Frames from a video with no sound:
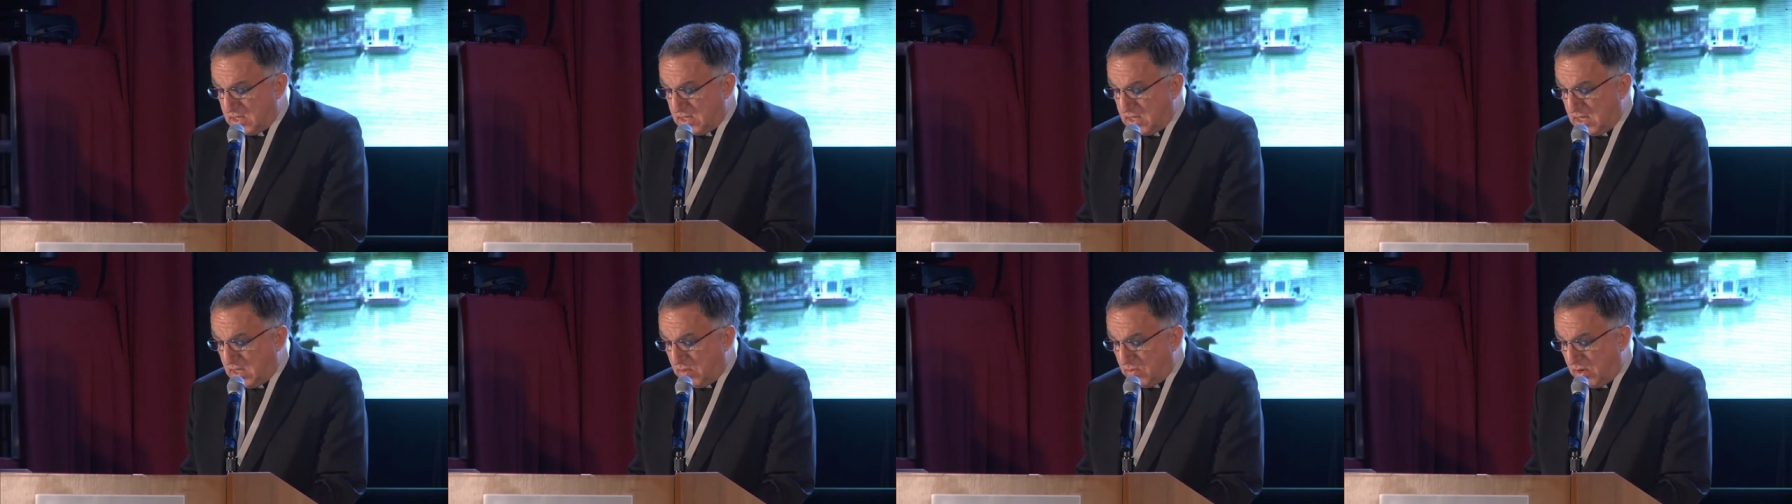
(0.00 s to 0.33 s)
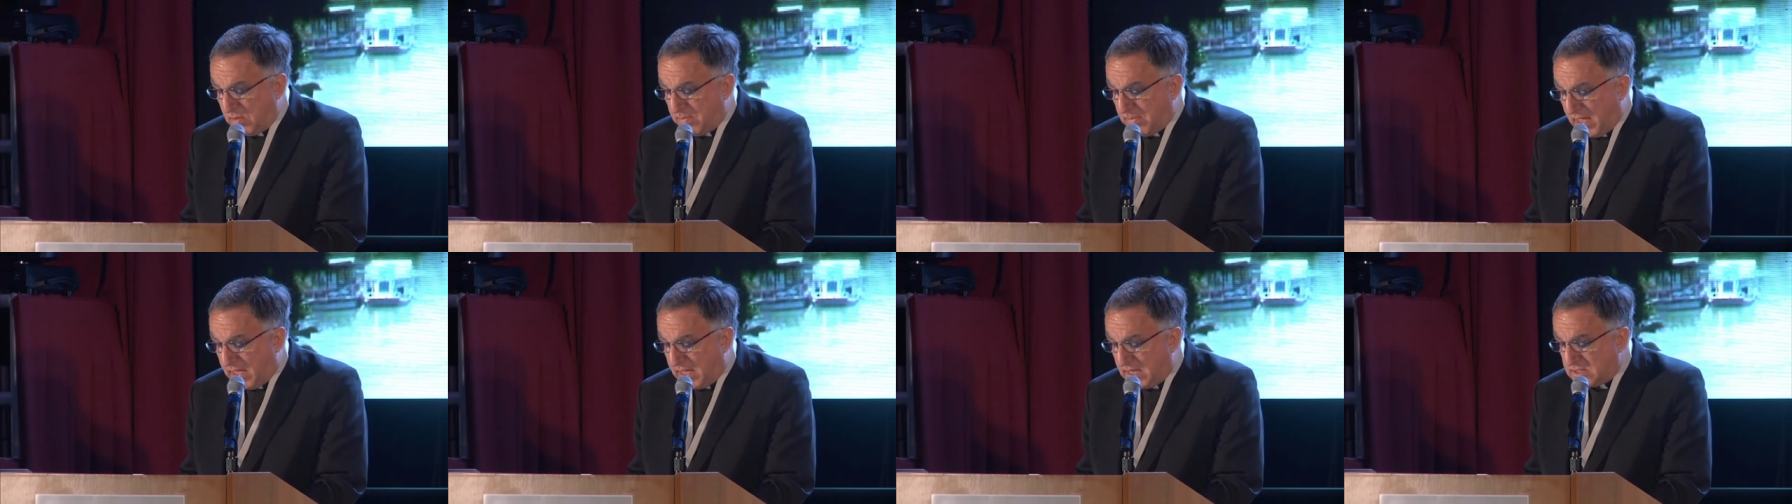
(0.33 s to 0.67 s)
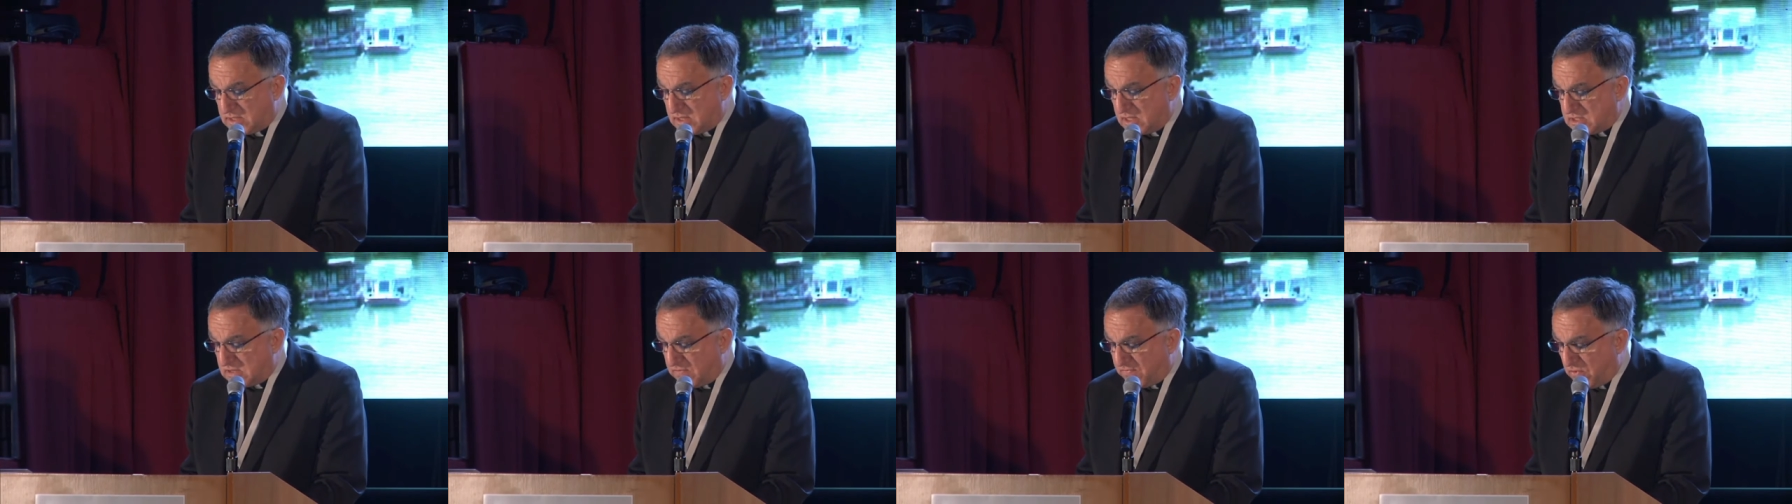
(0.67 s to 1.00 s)
He
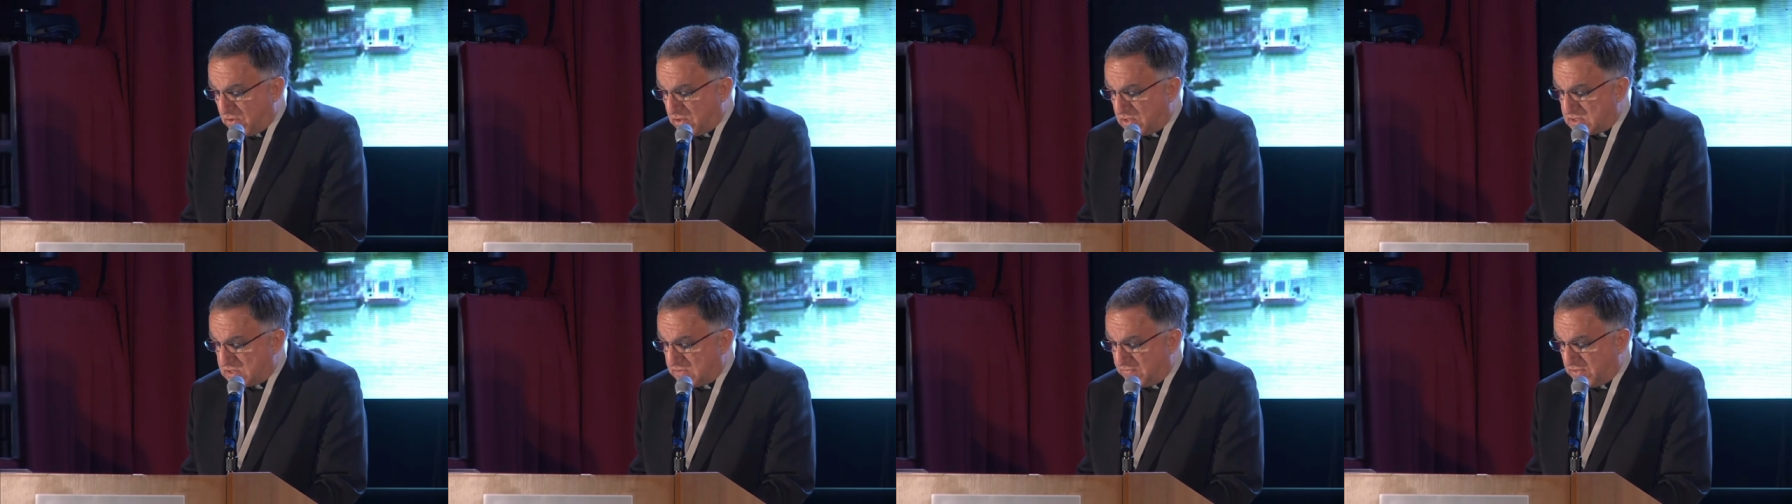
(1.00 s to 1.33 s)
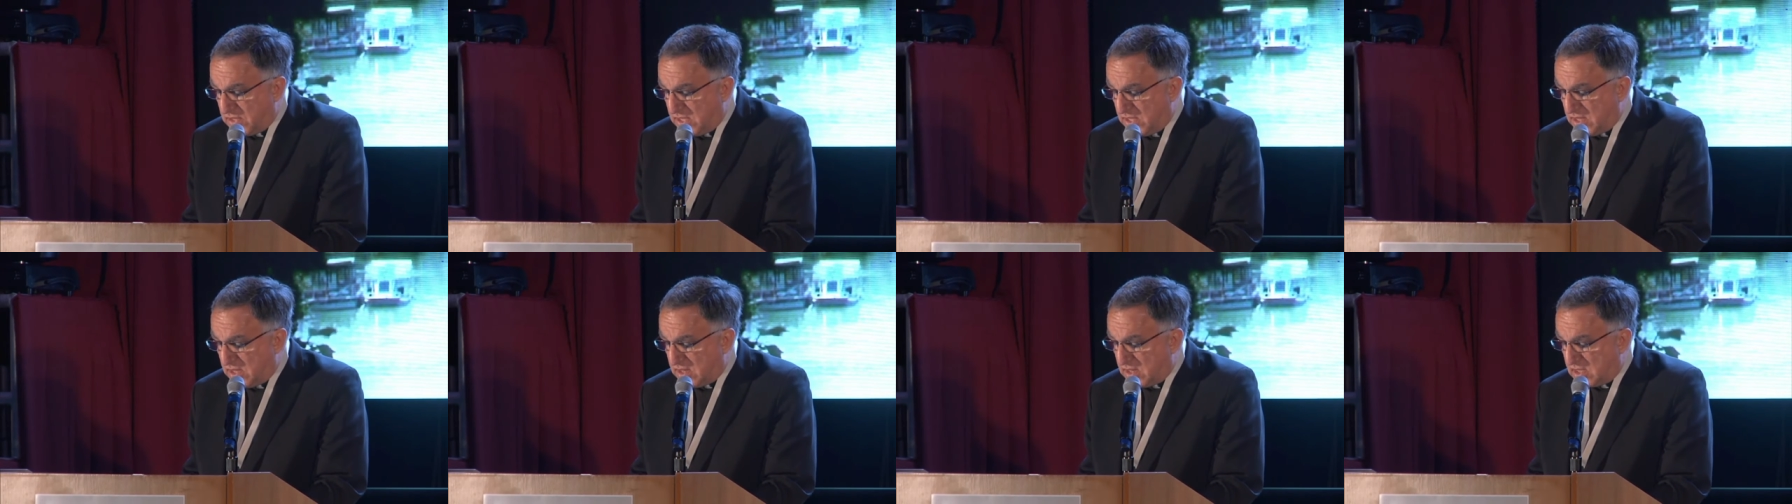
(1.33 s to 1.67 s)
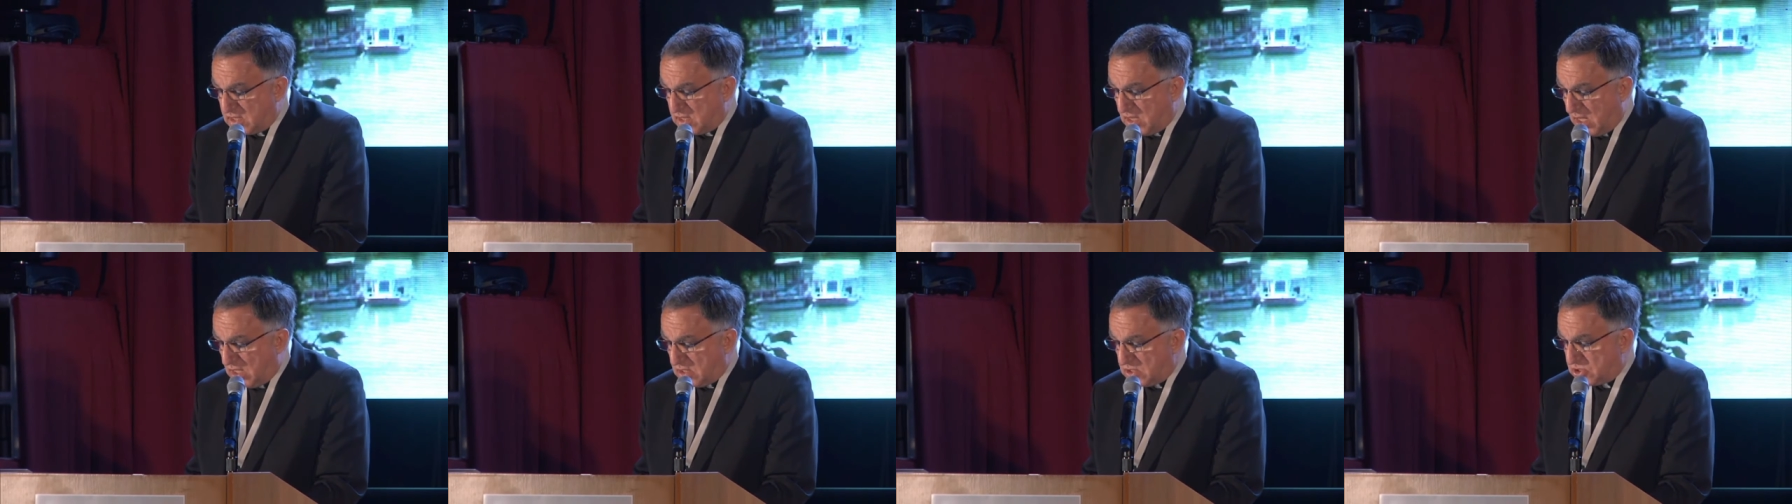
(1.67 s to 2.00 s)
reminds us forcefully that the
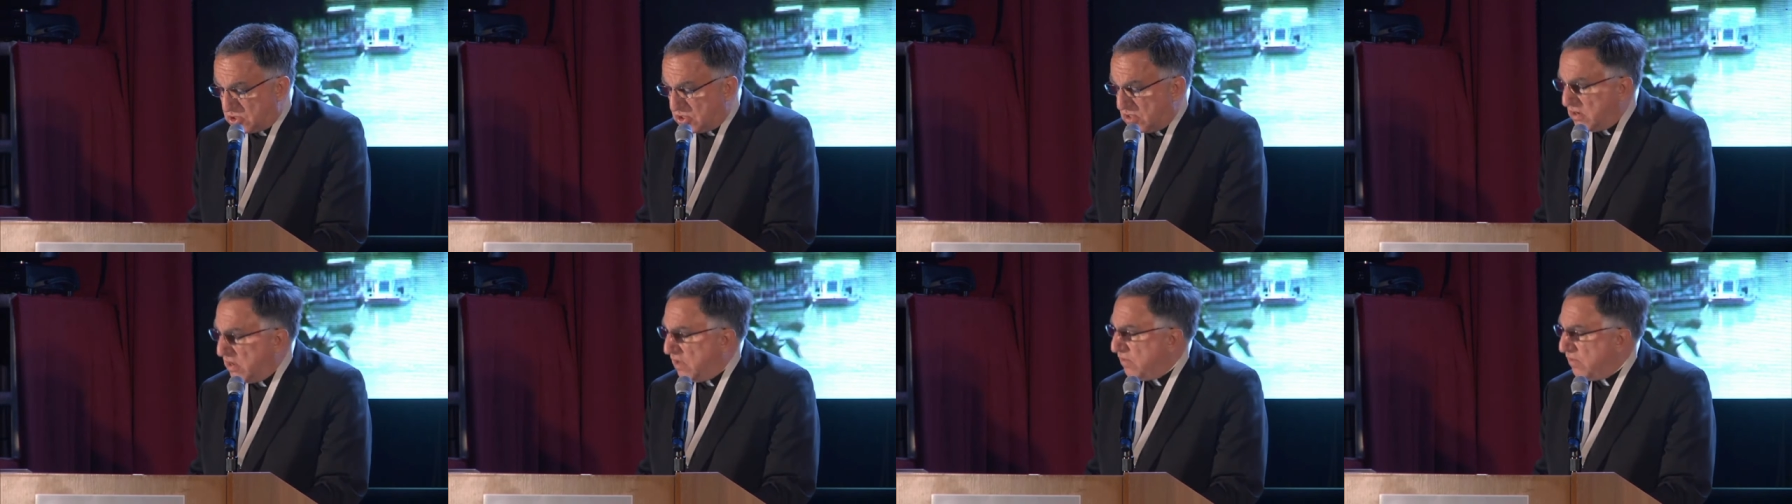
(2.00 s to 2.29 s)
culture